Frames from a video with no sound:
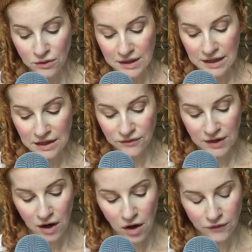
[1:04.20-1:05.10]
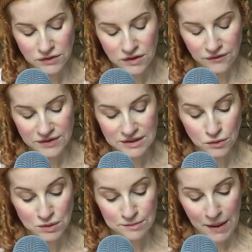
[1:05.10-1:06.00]
the evening after the
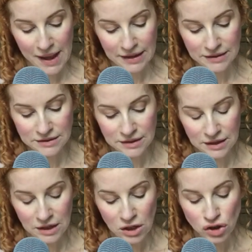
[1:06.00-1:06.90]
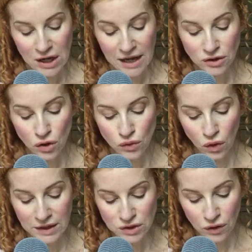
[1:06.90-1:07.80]
visit was paid, she had no
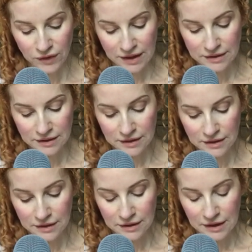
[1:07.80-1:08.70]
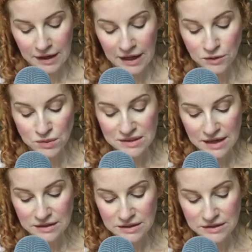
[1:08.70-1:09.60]
knowledge of it. It was then
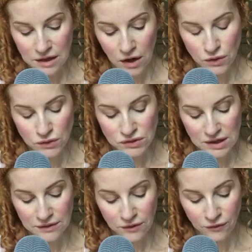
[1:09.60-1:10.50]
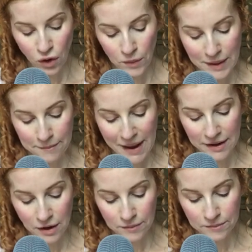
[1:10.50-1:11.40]
disclosed in the following
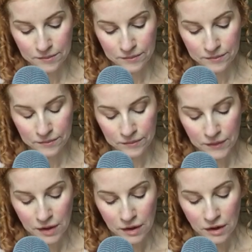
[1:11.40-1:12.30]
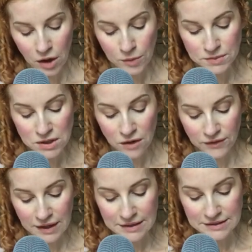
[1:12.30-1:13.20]
manner.
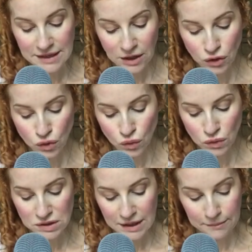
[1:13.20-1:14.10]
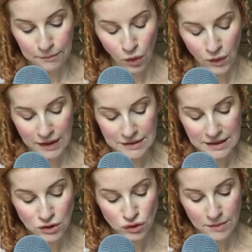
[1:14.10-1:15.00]
Observing his second daughter employed
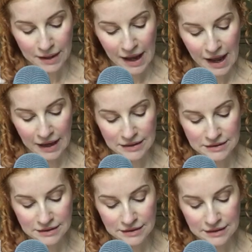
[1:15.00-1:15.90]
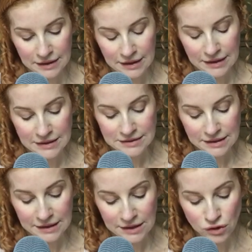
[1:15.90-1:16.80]
in trimming a hat, he
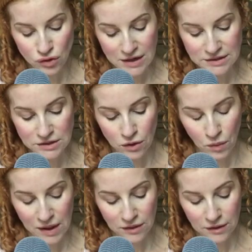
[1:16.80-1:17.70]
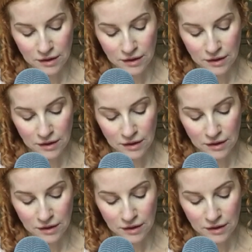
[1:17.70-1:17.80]
suddenly addressed her with,